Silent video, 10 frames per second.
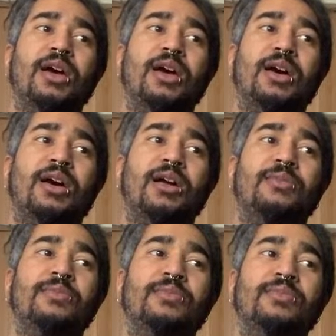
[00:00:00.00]

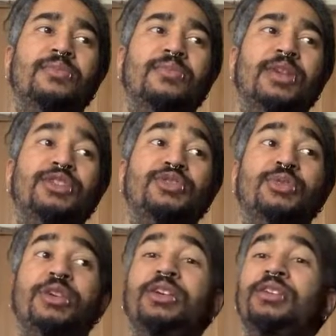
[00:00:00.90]
I'm
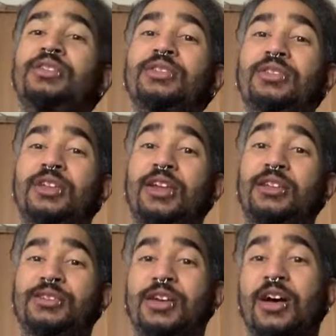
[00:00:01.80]
intrigued and
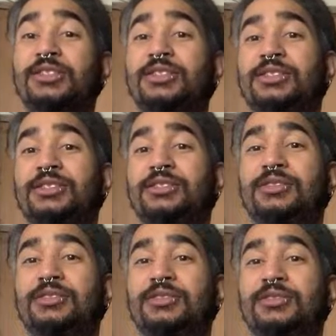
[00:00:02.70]
exhausted
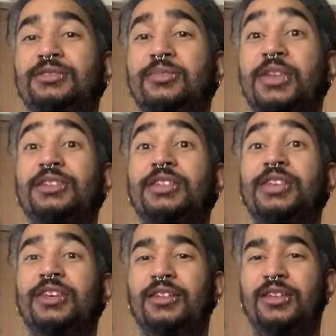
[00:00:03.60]

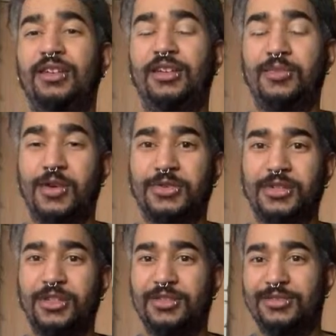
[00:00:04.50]
mentally and
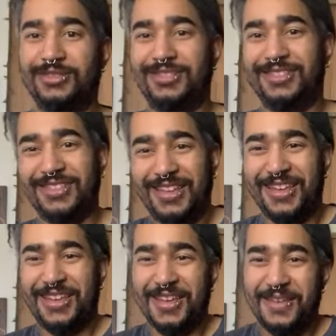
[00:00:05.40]
emotionally
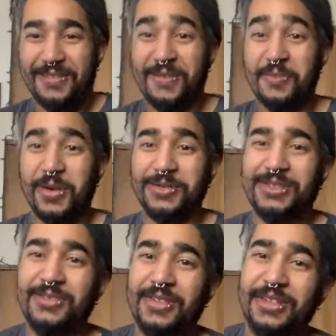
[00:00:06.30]
from most
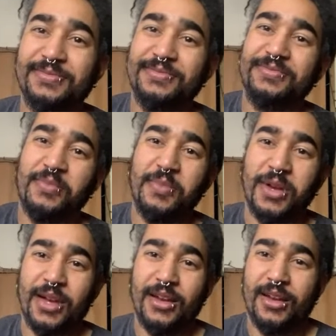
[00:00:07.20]
of it.
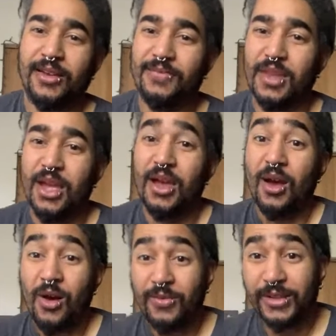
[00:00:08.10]
But
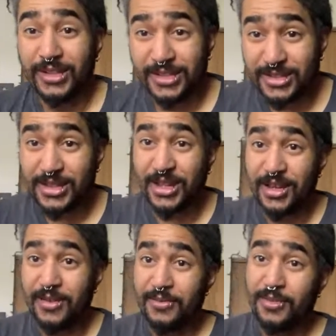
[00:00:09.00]
hopefully this
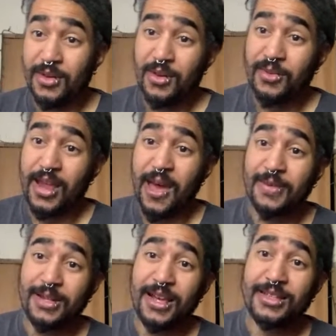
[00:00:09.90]
time, what
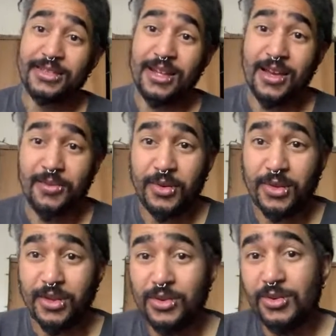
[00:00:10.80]
happened last time with
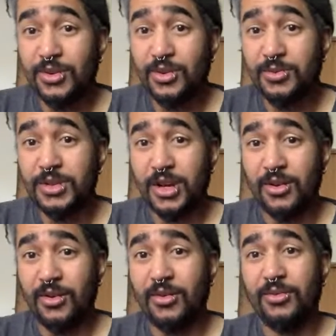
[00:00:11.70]
the YouTube
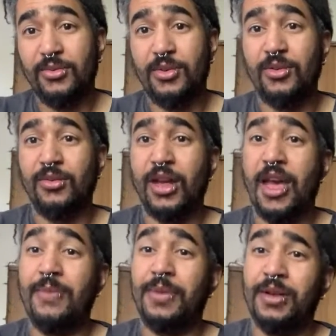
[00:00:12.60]
channel won't
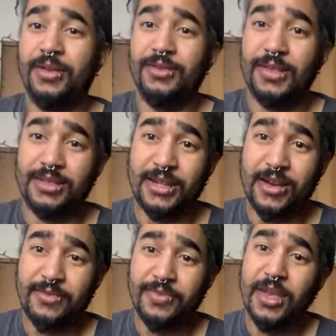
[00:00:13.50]
happen this time.